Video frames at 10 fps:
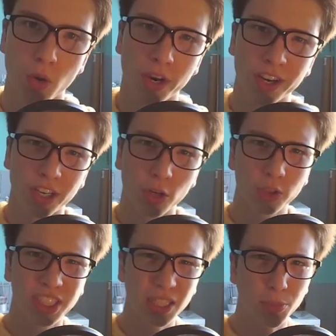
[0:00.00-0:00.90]
We're gonna go
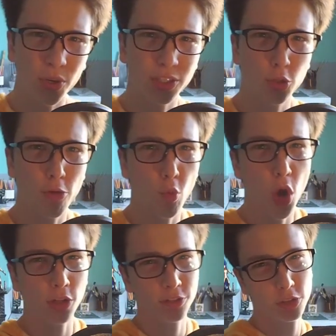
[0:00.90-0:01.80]
deeper into the
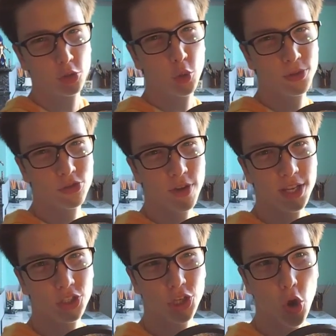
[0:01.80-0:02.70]
world of the Super
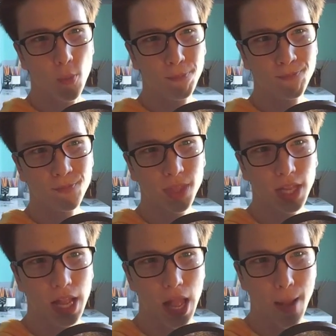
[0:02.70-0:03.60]
Strange Show.
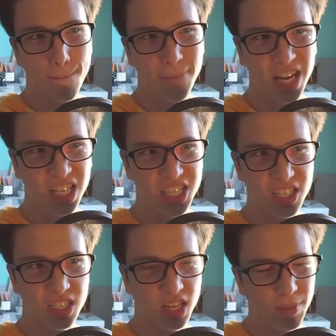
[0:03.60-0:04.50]

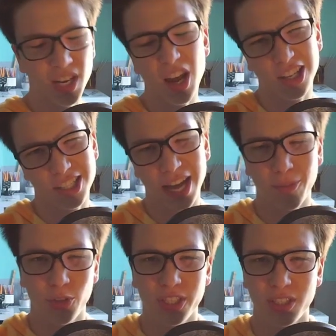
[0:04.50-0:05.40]
Because, I mean, last time
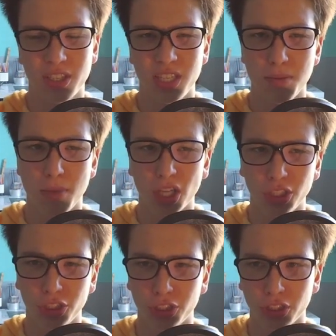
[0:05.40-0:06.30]
you didn't see
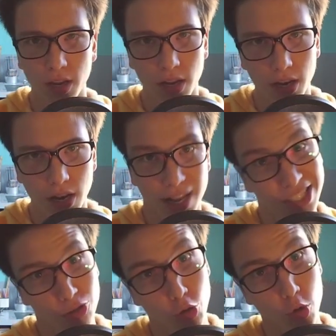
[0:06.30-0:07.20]
much.
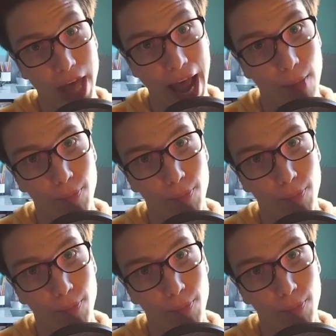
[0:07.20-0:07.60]
Let's do that.